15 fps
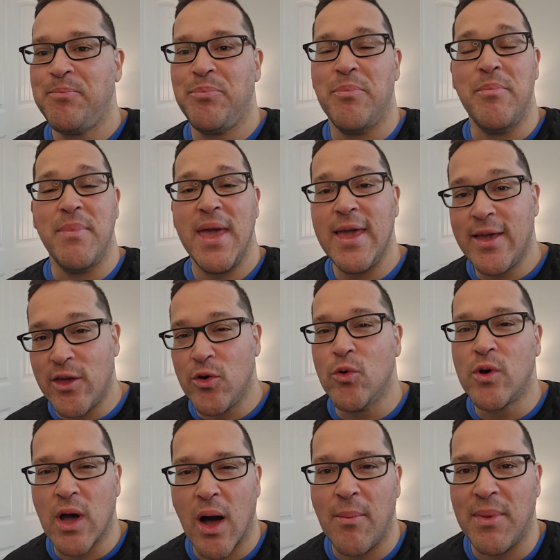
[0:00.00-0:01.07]
make you
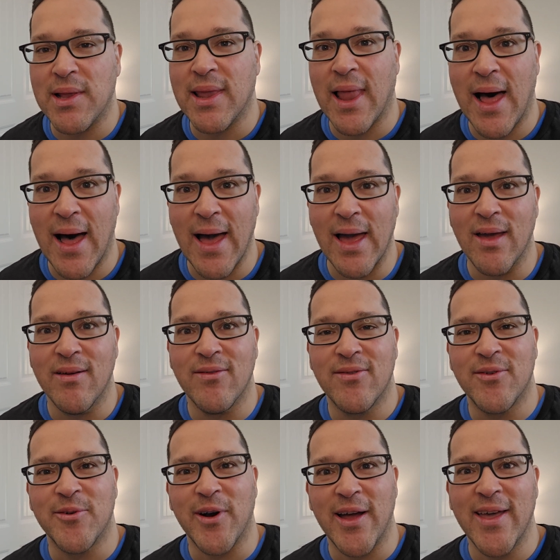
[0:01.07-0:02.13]
come alive,
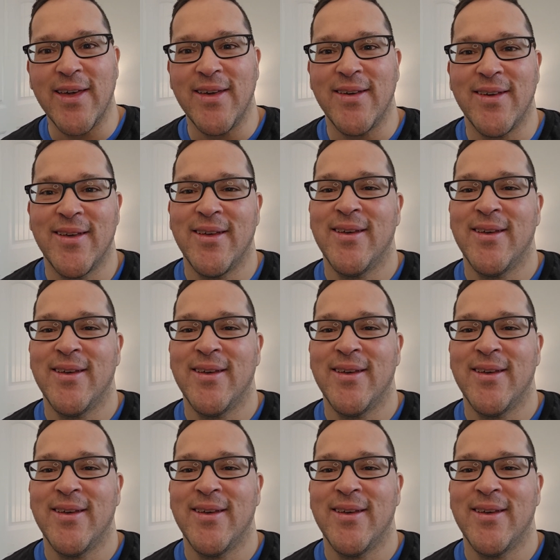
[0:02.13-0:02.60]
right?